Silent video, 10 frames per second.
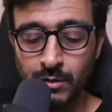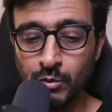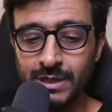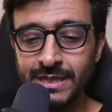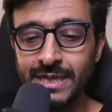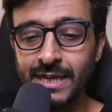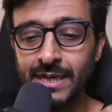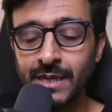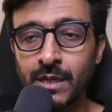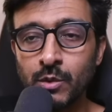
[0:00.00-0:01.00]
we're
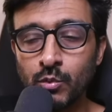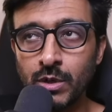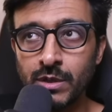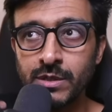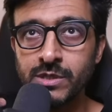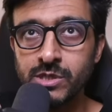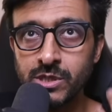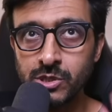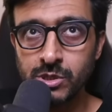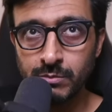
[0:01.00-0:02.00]
dealing with
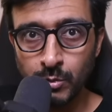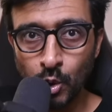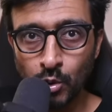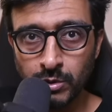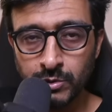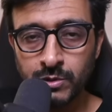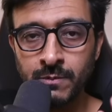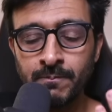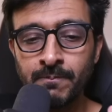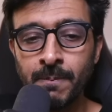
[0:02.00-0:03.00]
system calls,
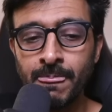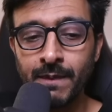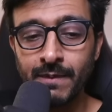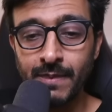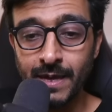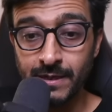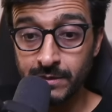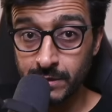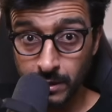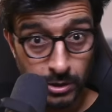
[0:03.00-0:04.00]
that is
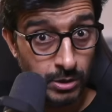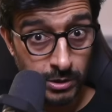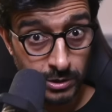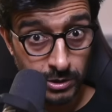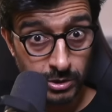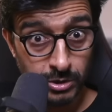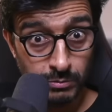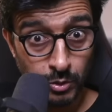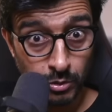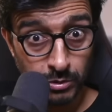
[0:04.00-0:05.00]
the kernel system
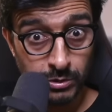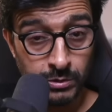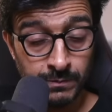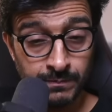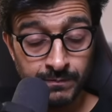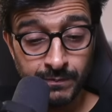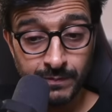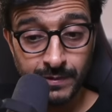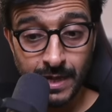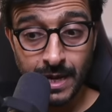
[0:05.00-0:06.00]
calls
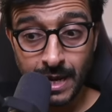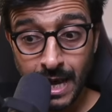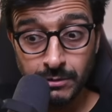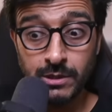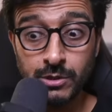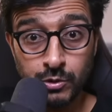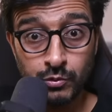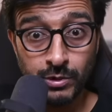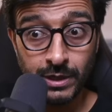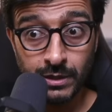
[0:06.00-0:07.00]
that allows us to
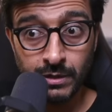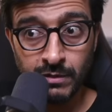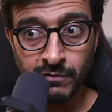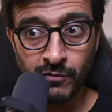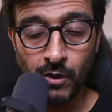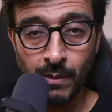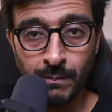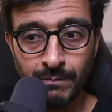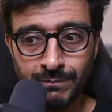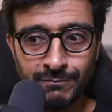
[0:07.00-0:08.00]
read from
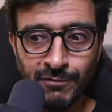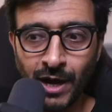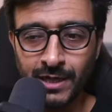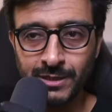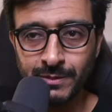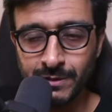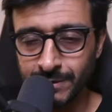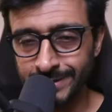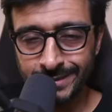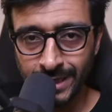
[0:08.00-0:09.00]
files because
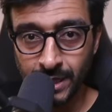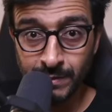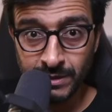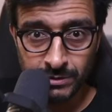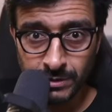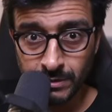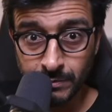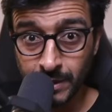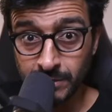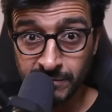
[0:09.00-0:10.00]
database is just a
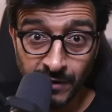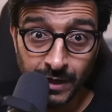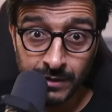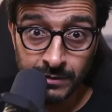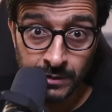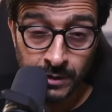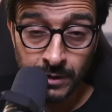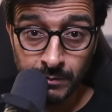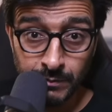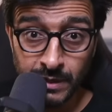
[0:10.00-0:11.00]
bunch of files,
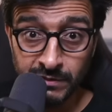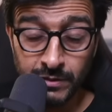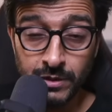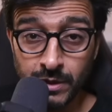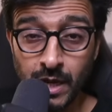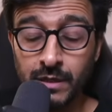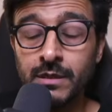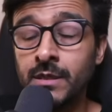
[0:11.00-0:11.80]
believe it or not.